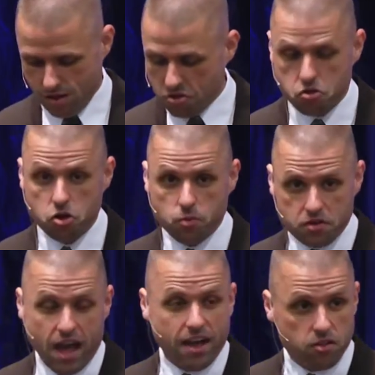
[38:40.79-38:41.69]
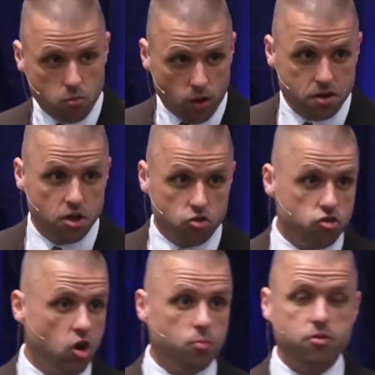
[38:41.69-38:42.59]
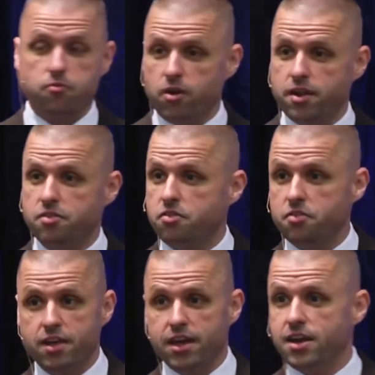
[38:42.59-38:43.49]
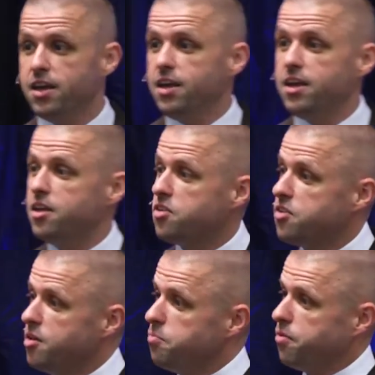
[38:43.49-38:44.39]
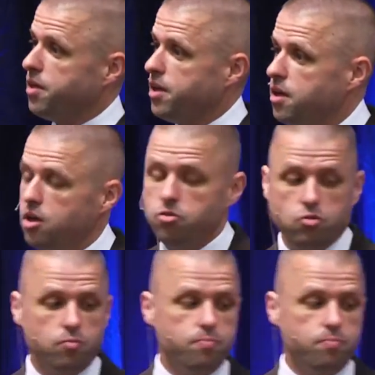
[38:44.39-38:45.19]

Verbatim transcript: is to do exactly what Job's friends did. It is simply to